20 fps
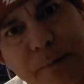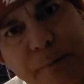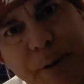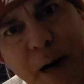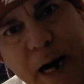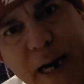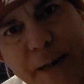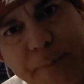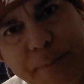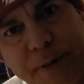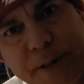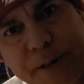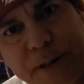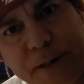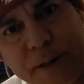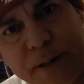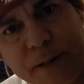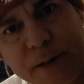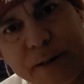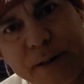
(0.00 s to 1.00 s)
pipes,
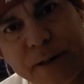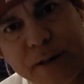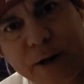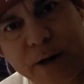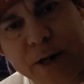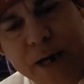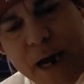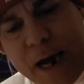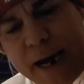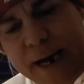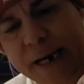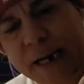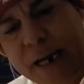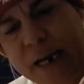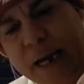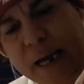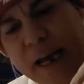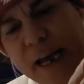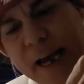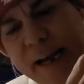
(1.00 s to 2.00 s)
okay,
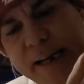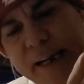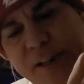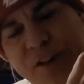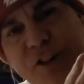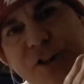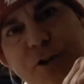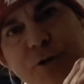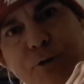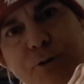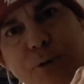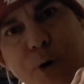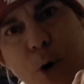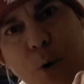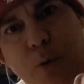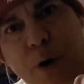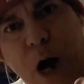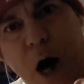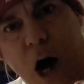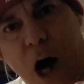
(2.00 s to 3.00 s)
and it's
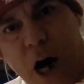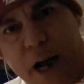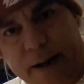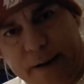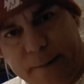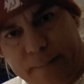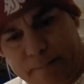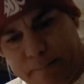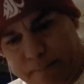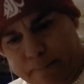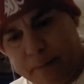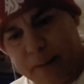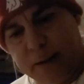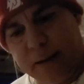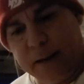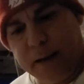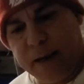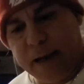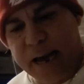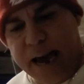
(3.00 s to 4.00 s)
screwed on.
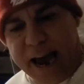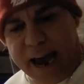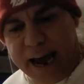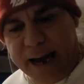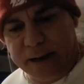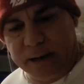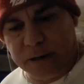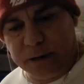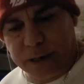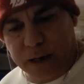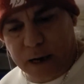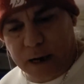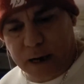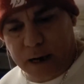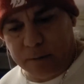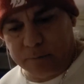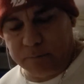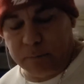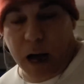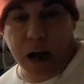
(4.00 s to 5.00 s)
And
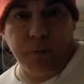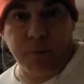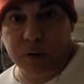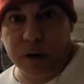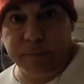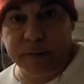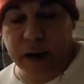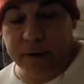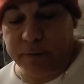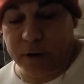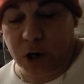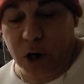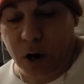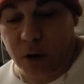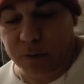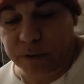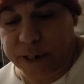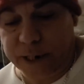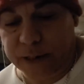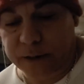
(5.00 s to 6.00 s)
I would have never
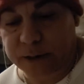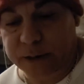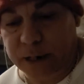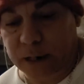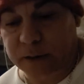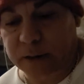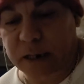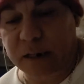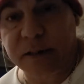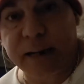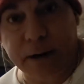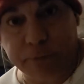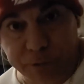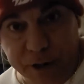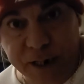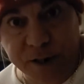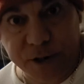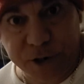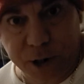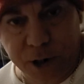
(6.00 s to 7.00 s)
known this unless I
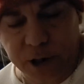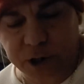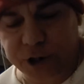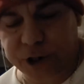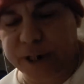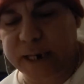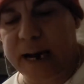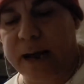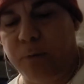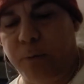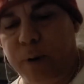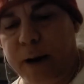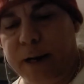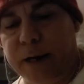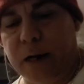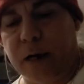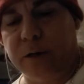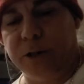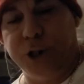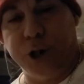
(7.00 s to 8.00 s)
researched it. I went
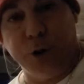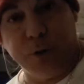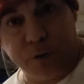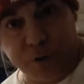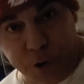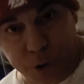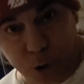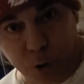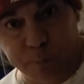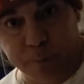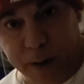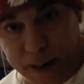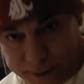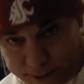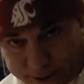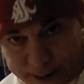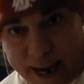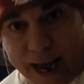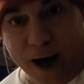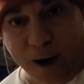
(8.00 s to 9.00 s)
on YouTube
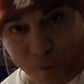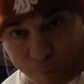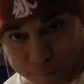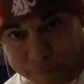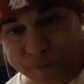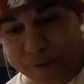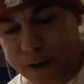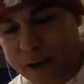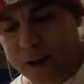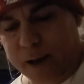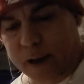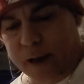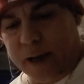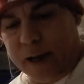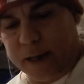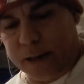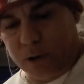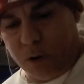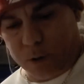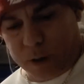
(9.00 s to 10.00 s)
myself
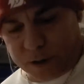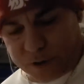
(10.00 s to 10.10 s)
in order